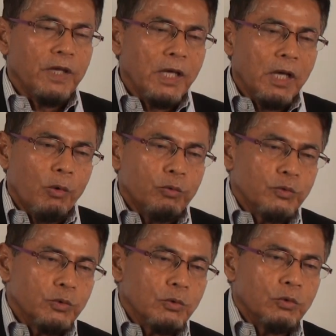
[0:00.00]
taking our
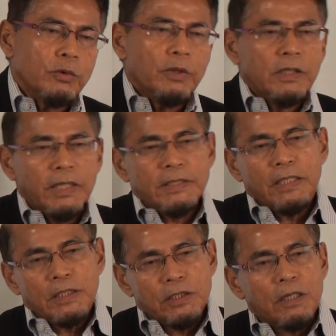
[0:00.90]
wudu. There's
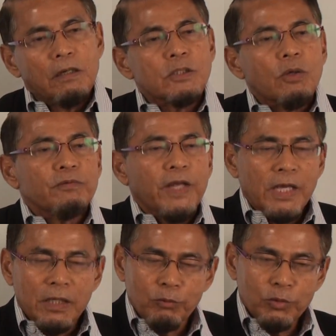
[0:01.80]
the secrets of
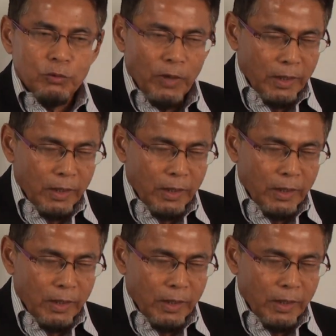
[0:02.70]
taking the wudu.